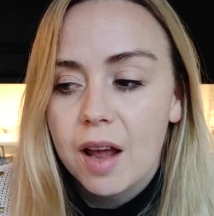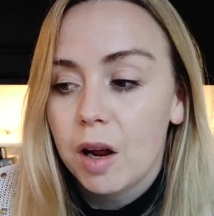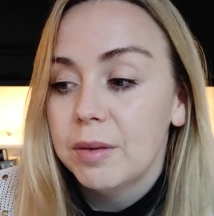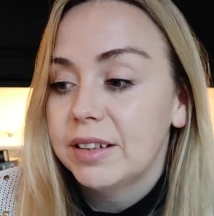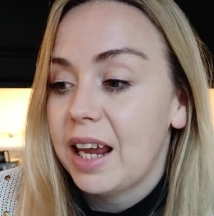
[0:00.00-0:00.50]
And
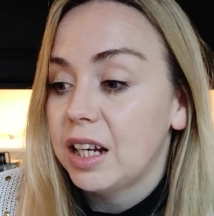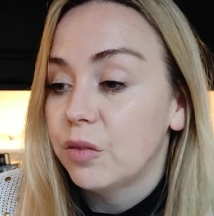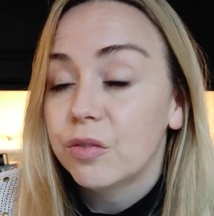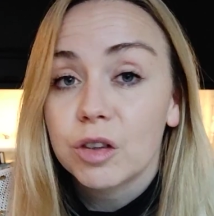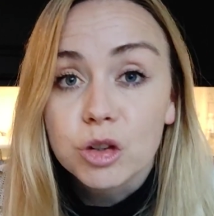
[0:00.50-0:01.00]
I was
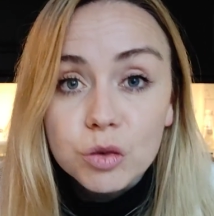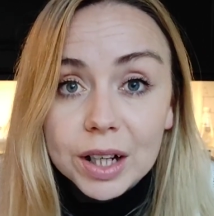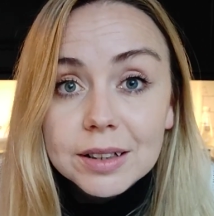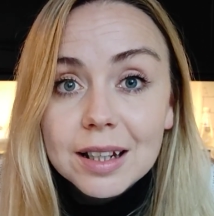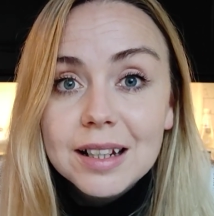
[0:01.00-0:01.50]
getting
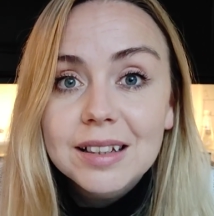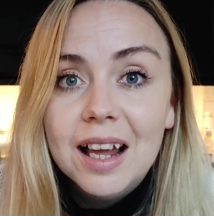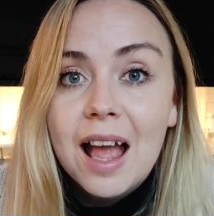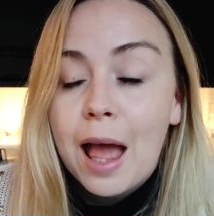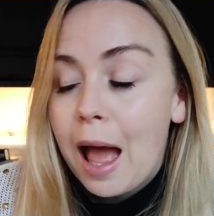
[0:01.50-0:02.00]
frustrated
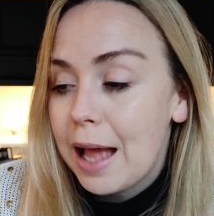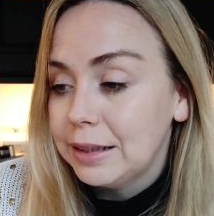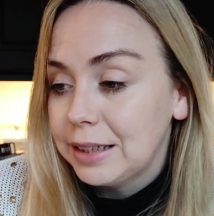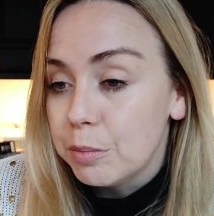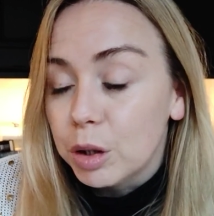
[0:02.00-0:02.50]

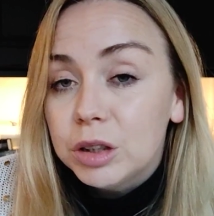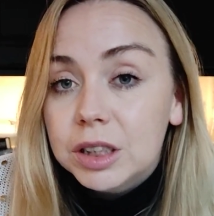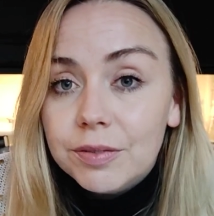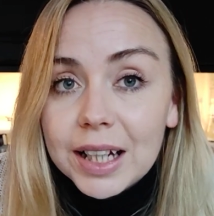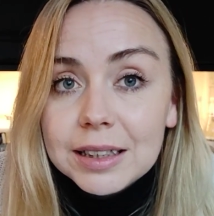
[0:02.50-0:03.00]
and
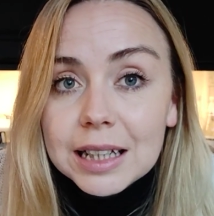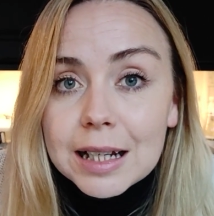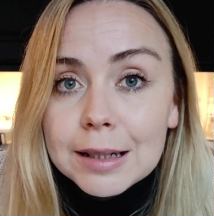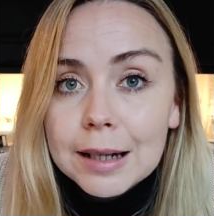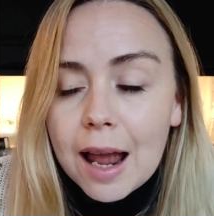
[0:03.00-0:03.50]

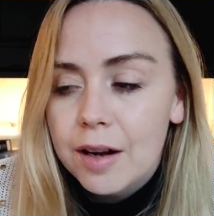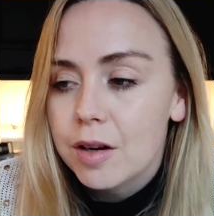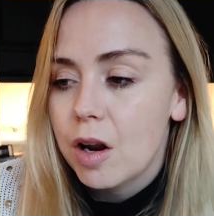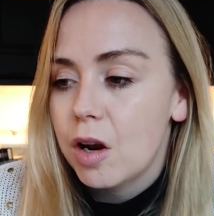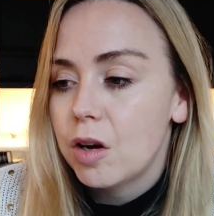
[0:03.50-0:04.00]
demotivated
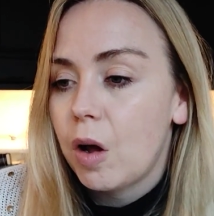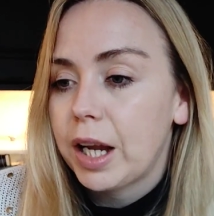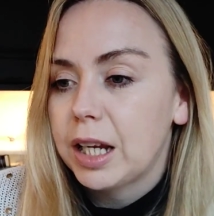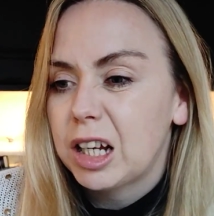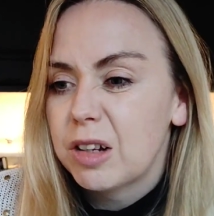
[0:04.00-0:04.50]
and
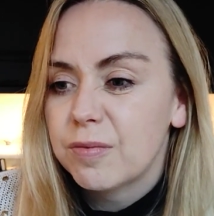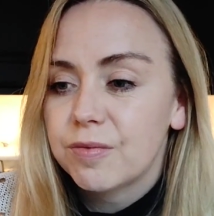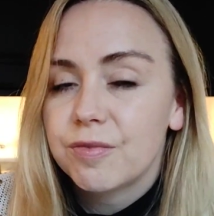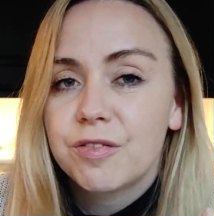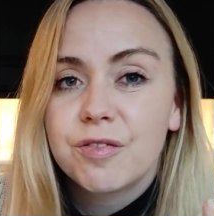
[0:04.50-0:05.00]
like
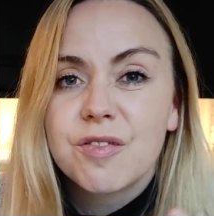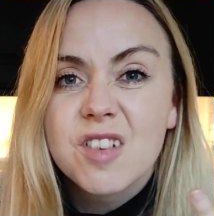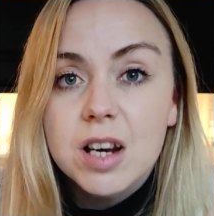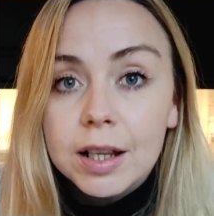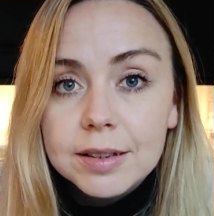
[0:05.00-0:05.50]

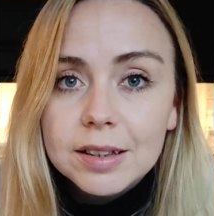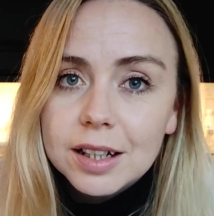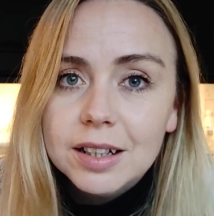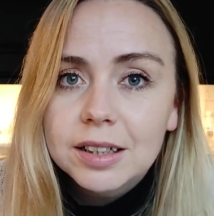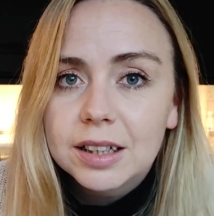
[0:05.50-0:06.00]

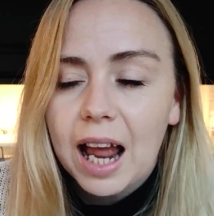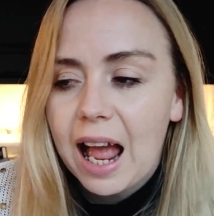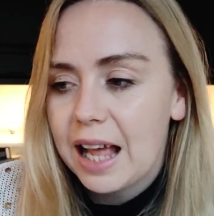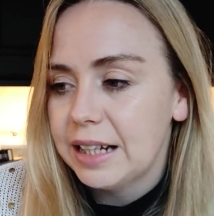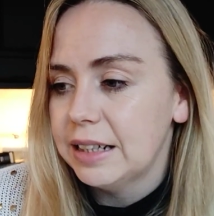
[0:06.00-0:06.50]
flustered
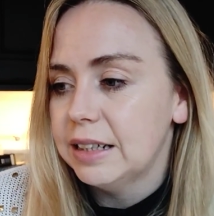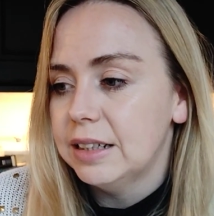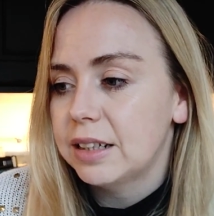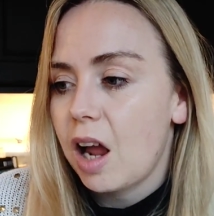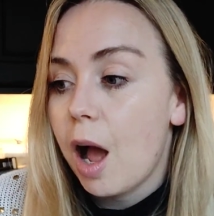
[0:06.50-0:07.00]

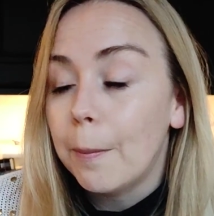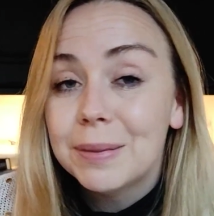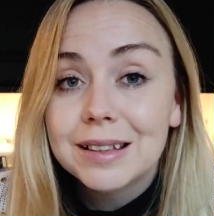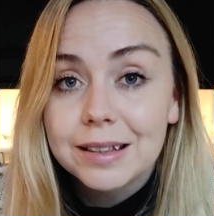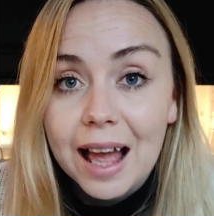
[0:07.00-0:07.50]
and
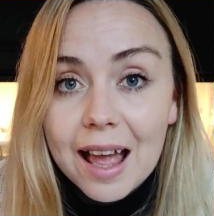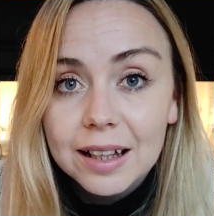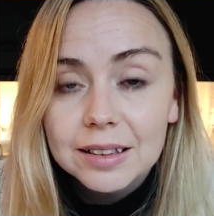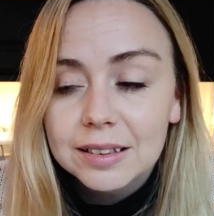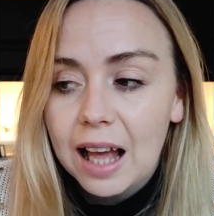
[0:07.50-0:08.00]

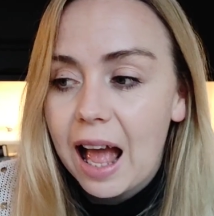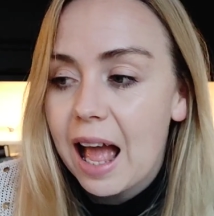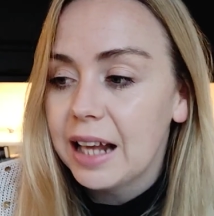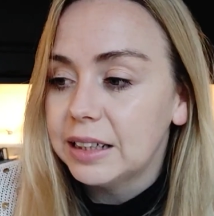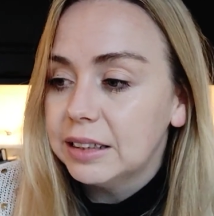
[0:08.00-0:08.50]
upset,
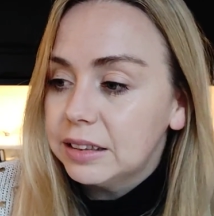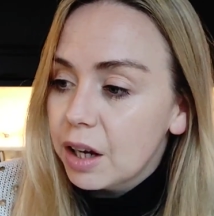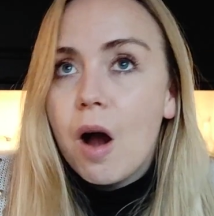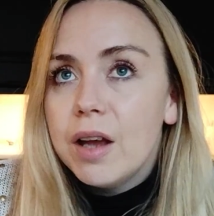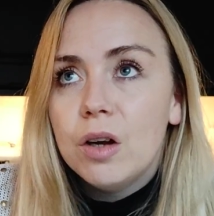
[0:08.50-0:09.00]
and
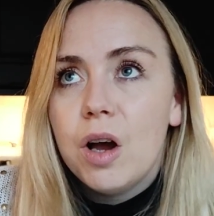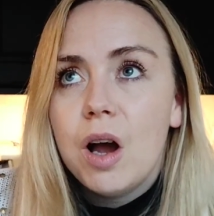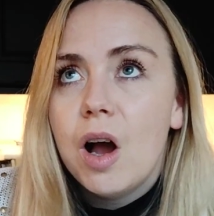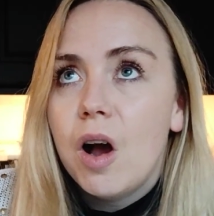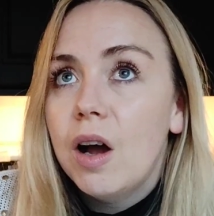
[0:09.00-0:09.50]

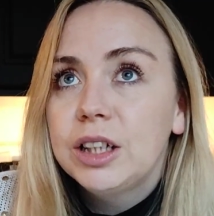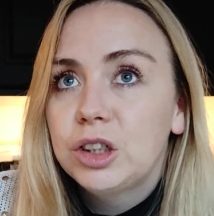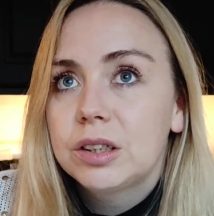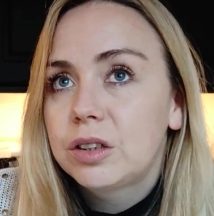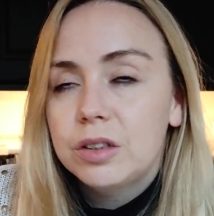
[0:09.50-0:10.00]
I
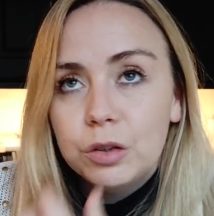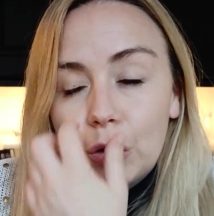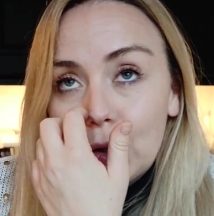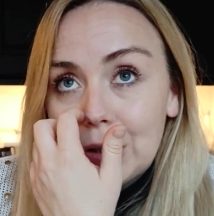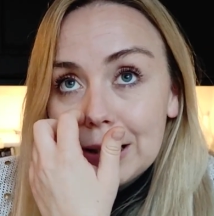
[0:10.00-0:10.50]
just
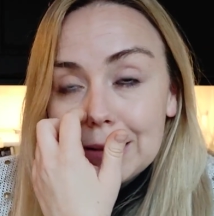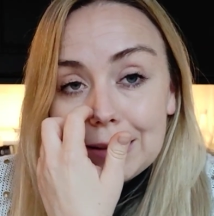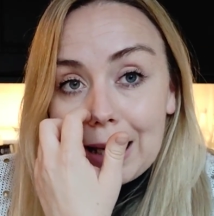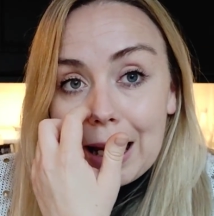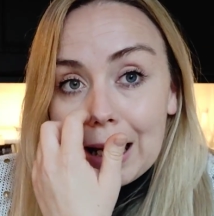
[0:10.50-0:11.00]
couldn't
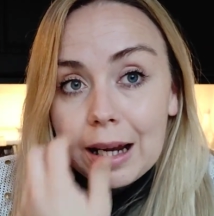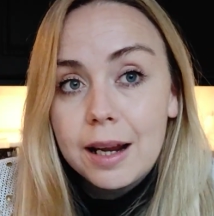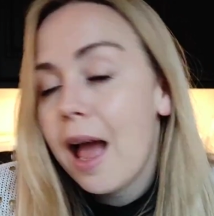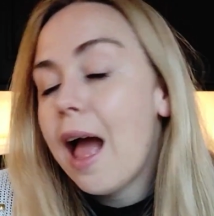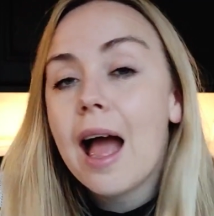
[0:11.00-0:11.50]
see
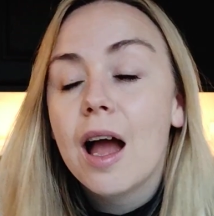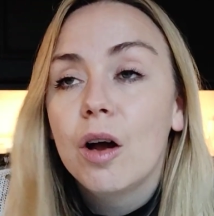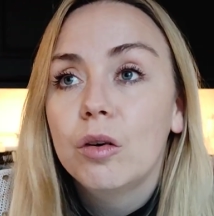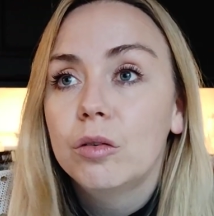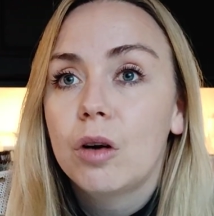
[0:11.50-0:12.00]

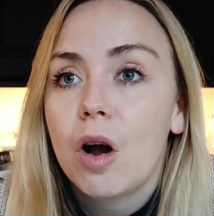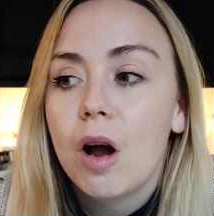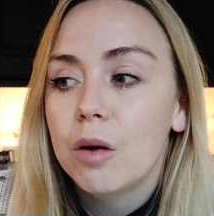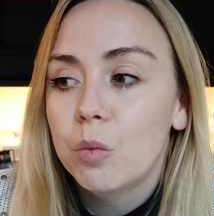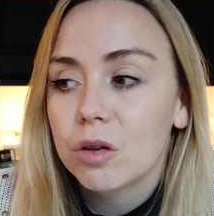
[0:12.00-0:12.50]
how
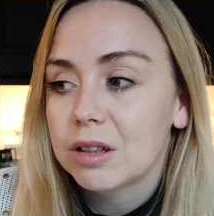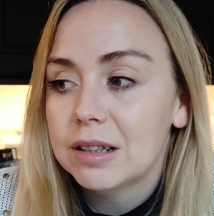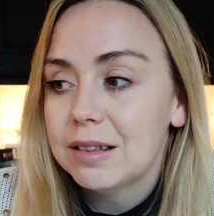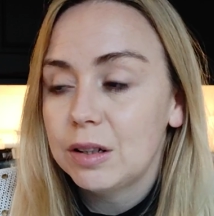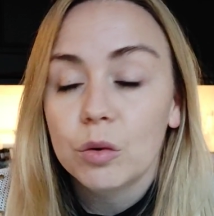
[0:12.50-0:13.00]
I
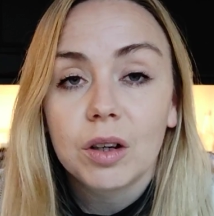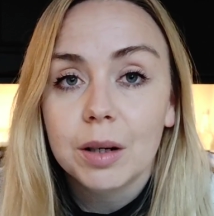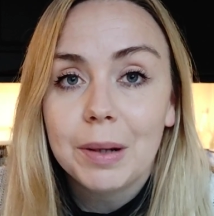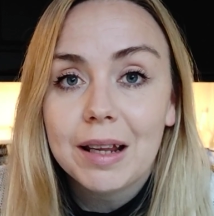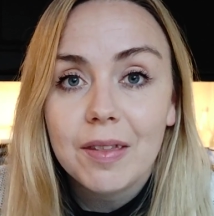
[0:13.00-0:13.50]
wasn't still
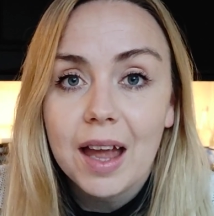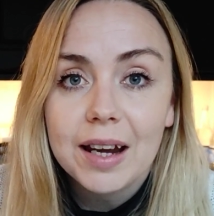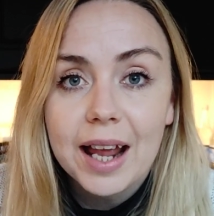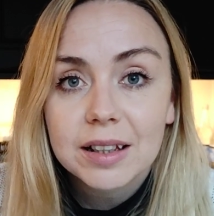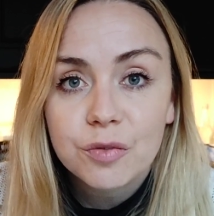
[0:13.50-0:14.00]
going to be
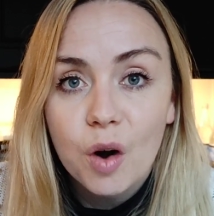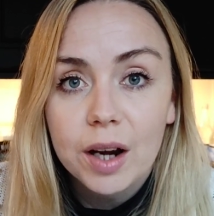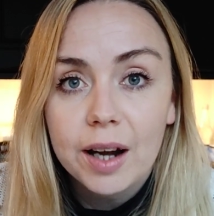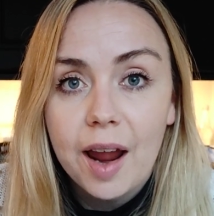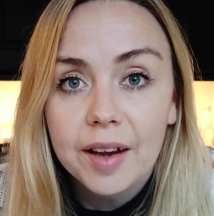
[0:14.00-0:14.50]
there next
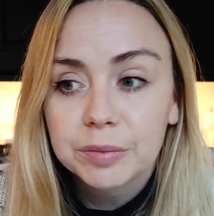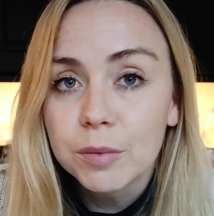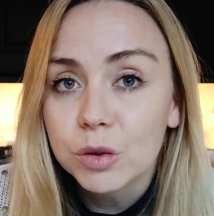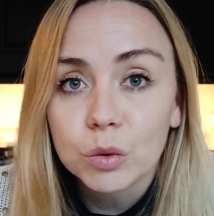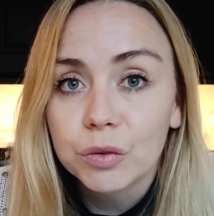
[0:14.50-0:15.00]
Friday. It
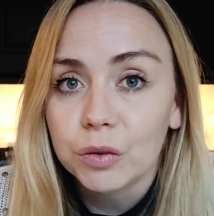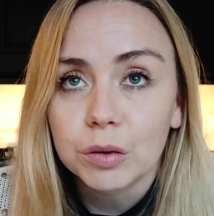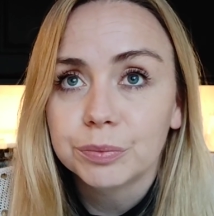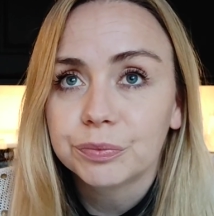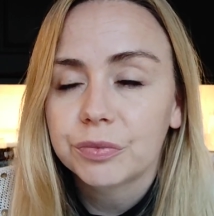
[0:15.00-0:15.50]
was
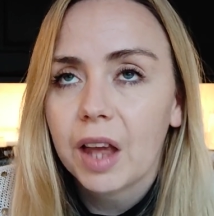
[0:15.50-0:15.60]
awful.